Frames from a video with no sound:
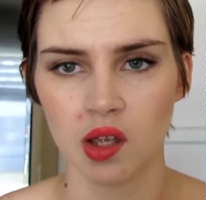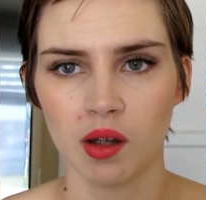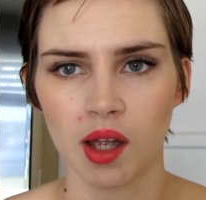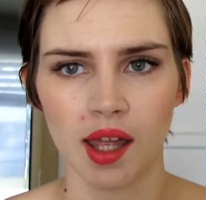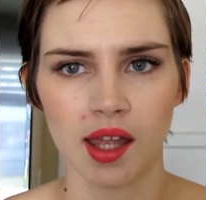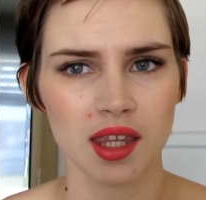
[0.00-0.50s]

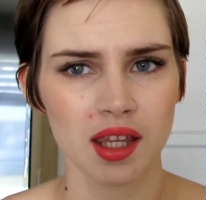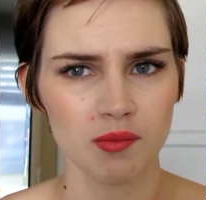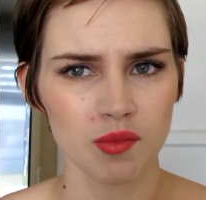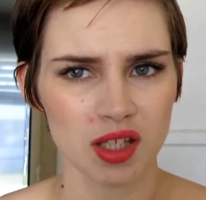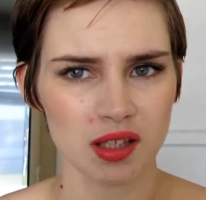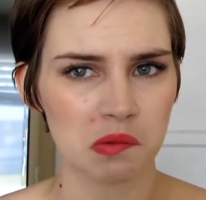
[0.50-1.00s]
I think I'm
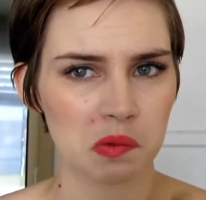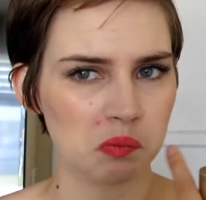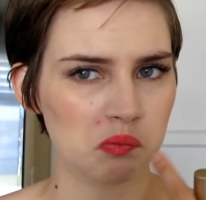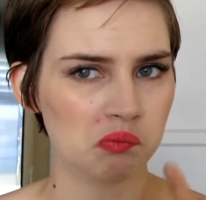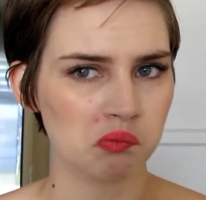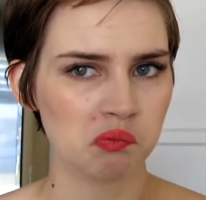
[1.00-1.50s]
just
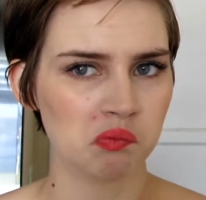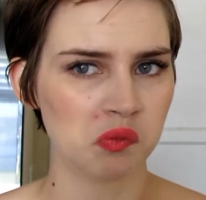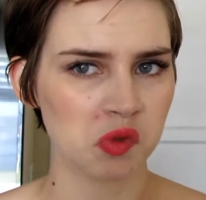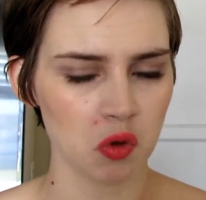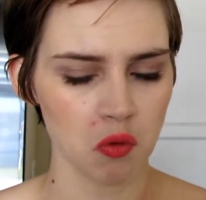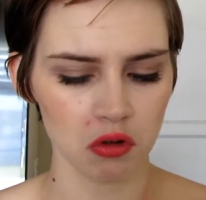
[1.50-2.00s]

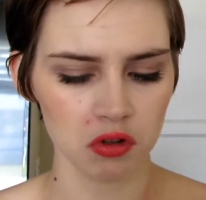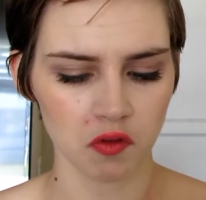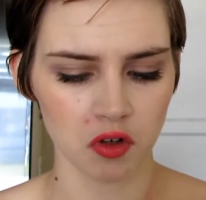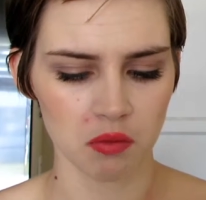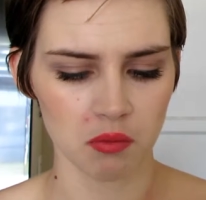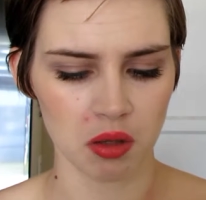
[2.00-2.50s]
too old
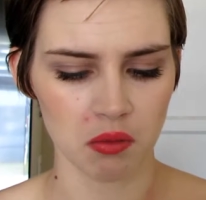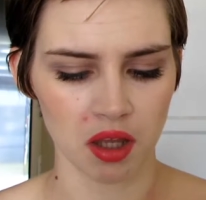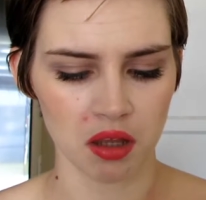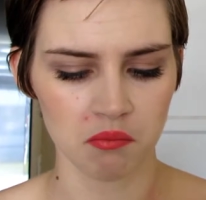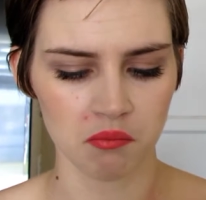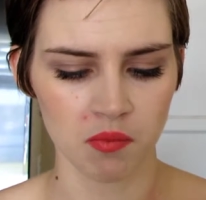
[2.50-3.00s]
for it
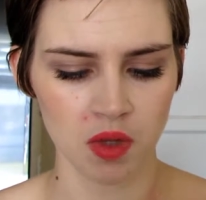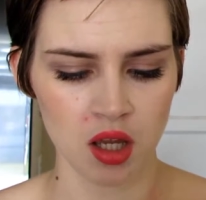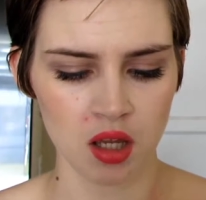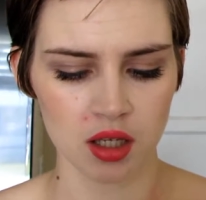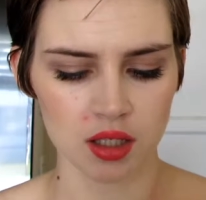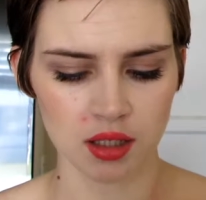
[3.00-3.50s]
maybe,
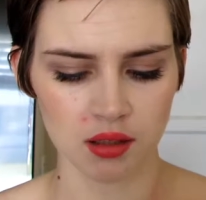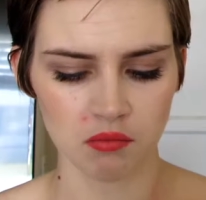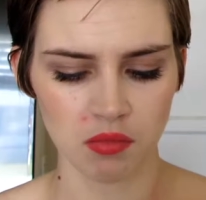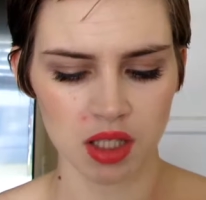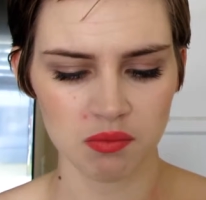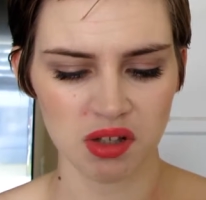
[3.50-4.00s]
because it
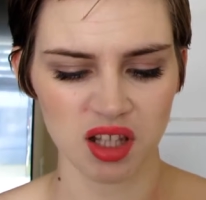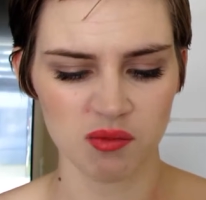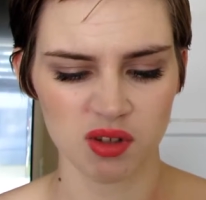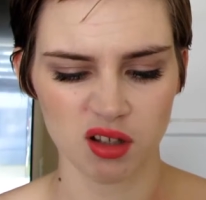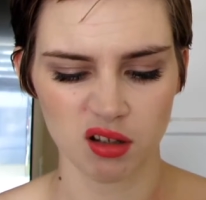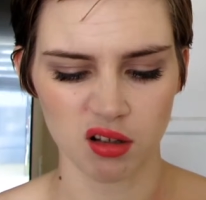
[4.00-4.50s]
makes my
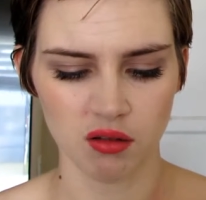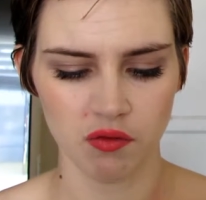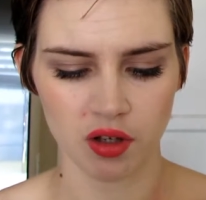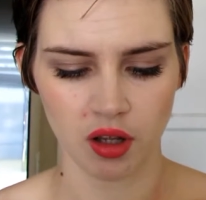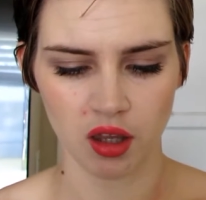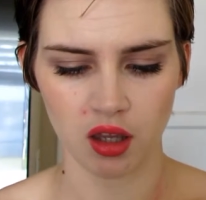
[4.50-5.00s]
lips look a little
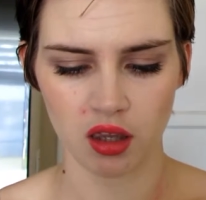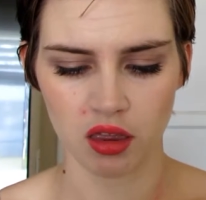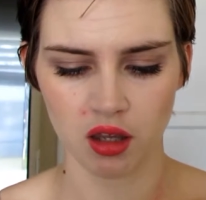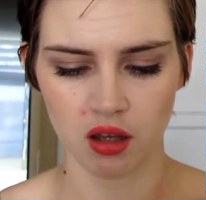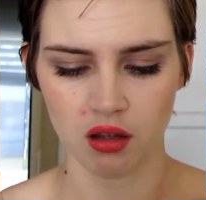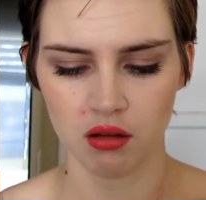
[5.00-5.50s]
funky, I
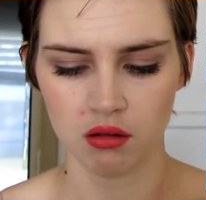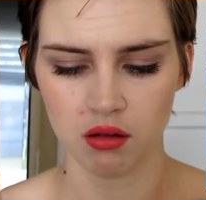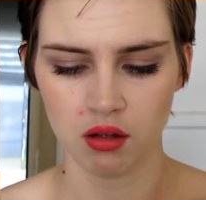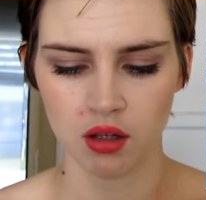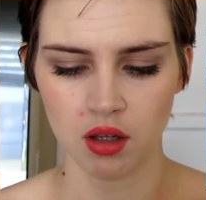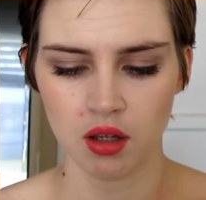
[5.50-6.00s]
think.
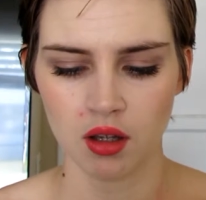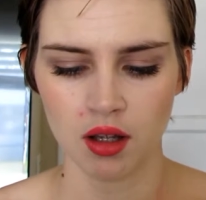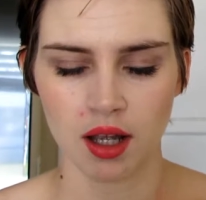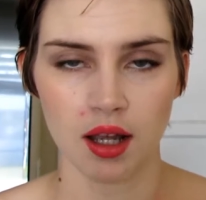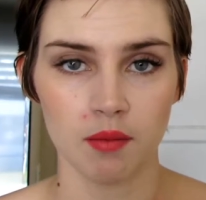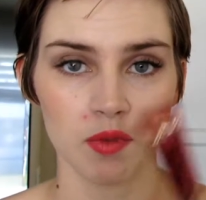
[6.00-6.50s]

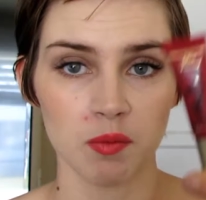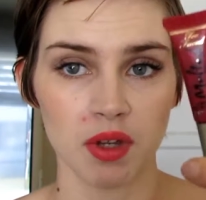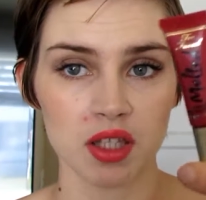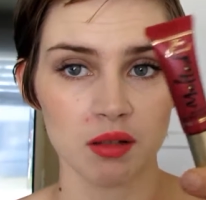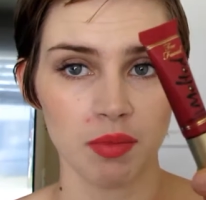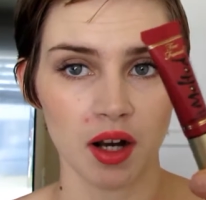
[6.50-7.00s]
The
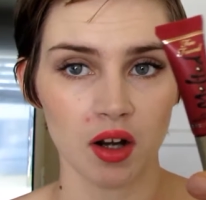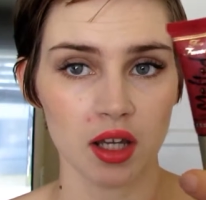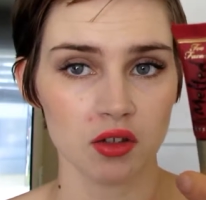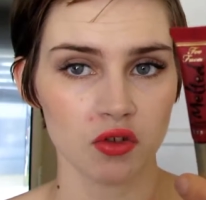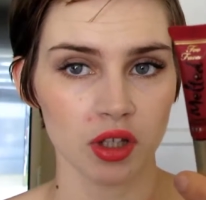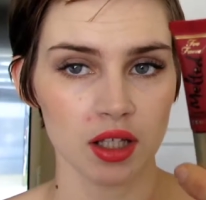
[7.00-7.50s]
Melted Berry
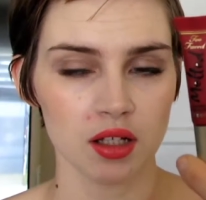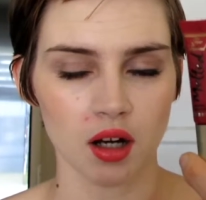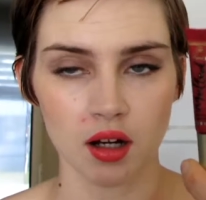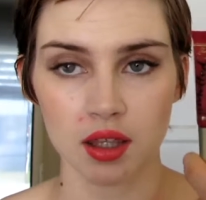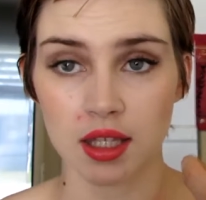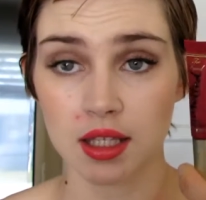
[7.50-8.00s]
is really
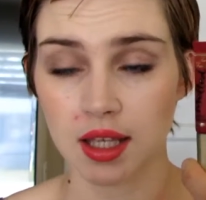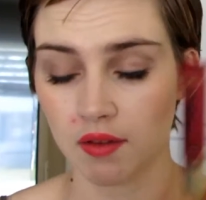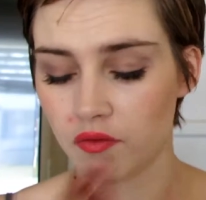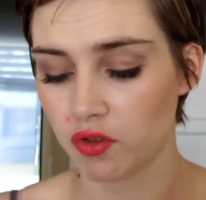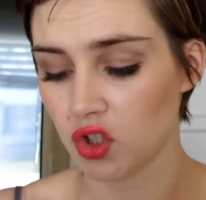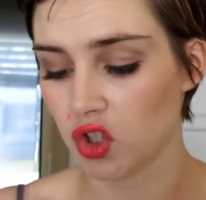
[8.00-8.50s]
dark. These have
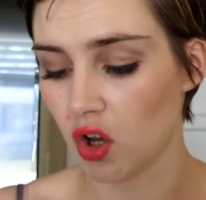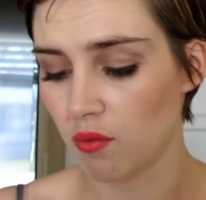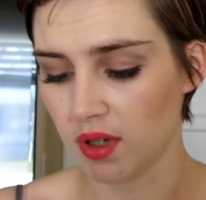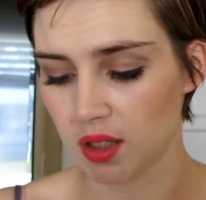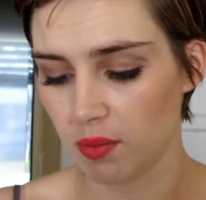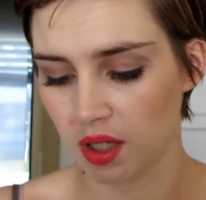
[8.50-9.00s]
so
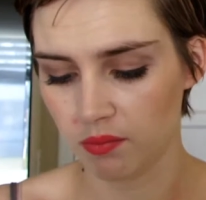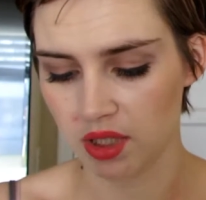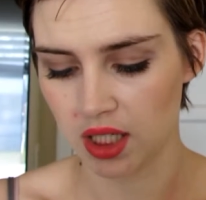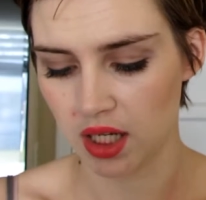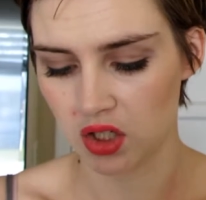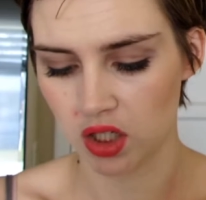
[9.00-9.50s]
much
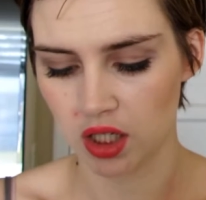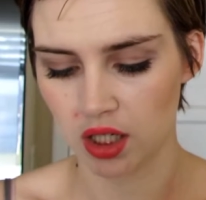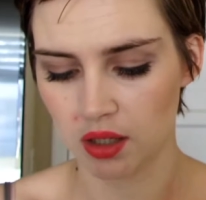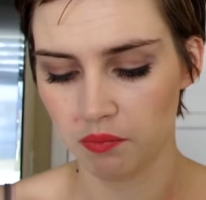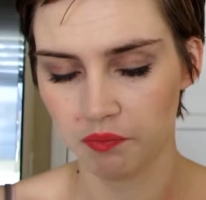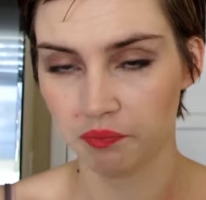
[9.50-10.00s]
pigmentation in
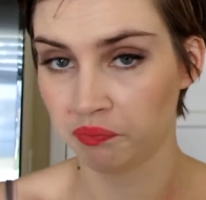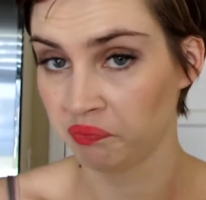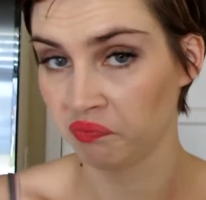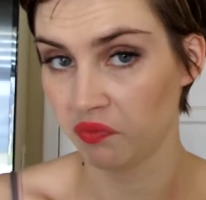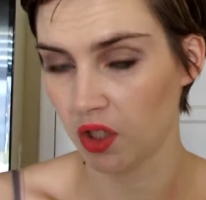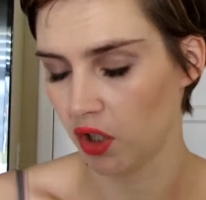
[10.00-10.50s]
them.
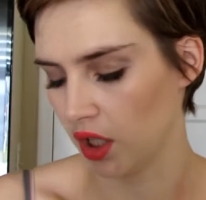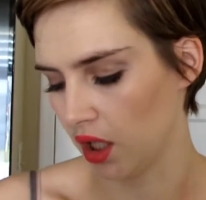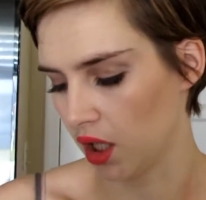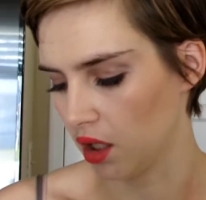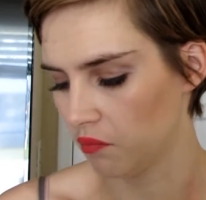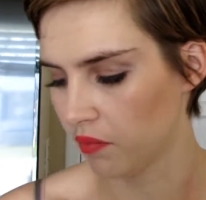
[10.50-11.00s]
They're really
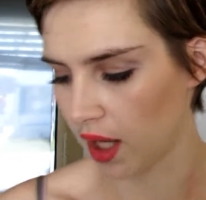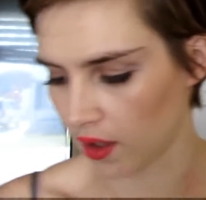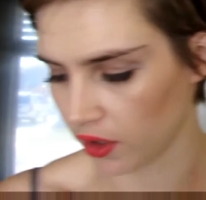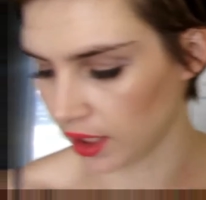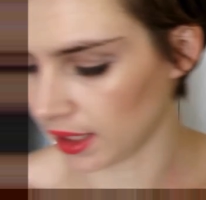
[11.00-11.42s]
good. I really